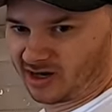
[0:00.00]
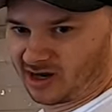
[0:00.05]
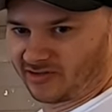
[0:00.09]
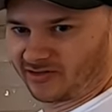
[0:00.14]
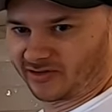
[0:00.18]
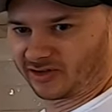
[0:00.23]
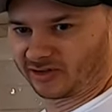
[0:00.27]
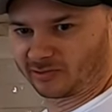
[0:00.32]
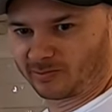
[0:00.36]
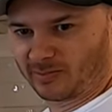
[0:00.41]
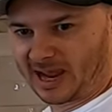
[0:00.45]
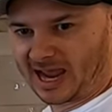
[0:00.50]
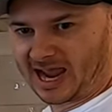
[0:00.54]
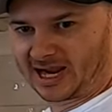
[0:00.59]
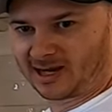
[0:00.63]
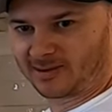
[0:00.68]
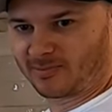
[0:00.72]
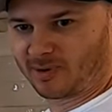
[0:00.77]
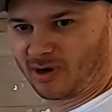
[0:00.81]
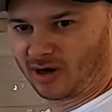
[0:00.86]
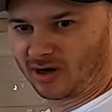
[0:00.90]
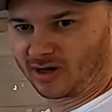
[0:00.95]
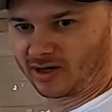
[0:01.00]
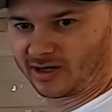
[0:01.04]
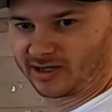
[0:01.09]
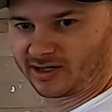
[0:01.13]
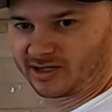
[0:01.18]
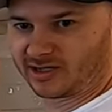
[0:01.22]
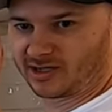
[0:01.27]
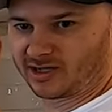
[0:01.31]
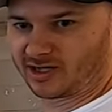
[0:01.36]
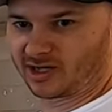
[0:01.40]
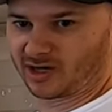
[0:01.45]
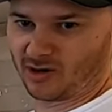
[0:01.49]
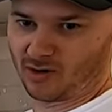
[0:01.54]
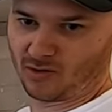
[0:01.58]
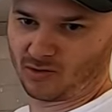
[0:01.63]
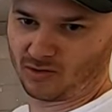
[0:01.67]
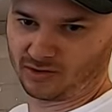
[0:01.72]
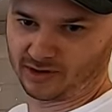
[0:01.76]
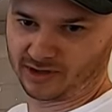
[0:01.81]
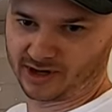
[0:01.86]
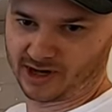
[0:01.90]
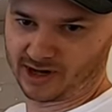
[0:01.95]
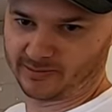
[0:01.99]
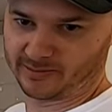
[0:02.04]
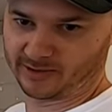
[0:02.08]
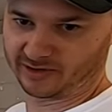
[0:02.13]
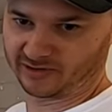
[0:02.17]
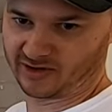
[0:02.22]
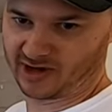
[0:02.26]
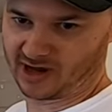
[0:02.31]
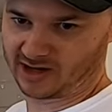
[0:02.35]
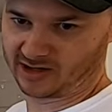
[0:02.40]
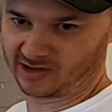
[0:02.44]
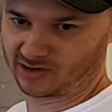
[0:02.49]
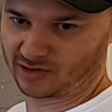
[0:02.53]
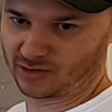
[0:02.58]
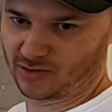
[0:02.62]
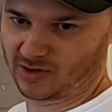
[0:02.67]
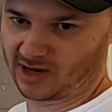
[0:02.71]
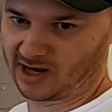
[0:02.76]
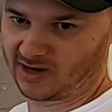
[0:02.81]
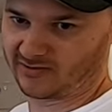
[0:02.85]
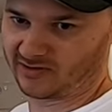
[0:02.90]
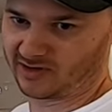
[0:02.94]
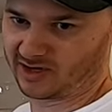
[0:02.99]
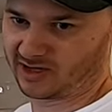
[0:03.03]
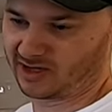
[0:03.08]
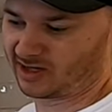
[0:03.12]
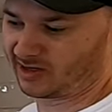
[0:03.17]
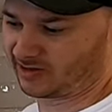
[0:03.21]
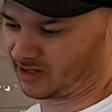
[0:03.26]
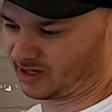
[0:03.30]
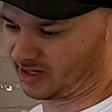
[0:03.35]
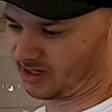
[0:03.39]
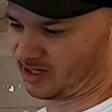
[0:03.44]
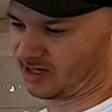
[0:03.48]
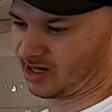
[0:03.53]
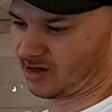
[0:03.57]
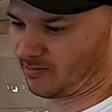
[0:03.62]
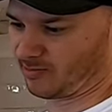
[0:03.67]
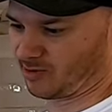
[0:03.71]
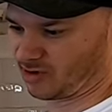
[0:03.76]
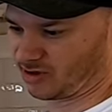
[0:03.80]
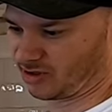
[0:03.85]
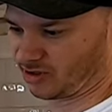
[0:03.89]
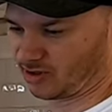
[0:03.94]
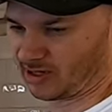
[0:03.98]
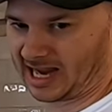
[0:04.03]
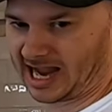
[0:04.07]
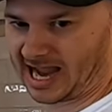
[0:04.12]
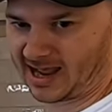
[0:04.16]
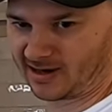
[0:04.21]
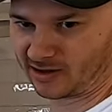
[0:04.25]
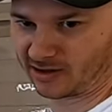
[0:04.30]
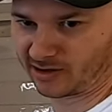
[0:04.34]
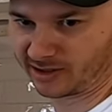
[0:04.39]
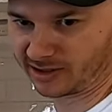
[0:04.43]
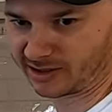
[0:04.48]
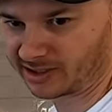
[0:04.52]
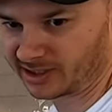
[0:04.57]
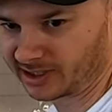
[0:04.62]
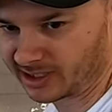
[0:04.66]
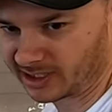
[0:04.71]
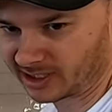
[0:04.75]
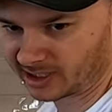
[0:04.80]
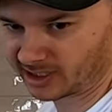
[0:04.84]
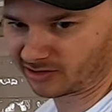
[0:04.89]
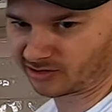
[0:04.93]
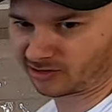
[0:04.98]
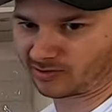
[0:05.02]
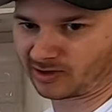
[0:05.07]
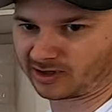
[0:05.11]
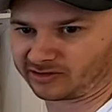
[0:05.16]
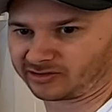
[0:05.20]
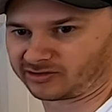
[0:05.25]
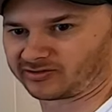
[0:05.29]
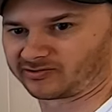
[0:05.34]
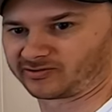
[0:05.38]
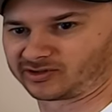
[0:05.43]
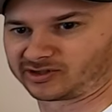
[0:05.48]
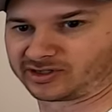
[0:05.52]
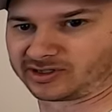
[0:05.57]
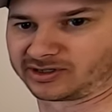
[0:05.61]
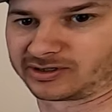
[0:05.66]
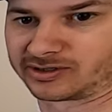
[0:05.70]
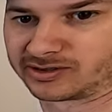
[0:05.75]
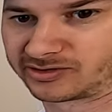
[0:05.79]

it on this back part, you can hold it up, it's not too heavy, and then get up on your ladder and get the rest of it in.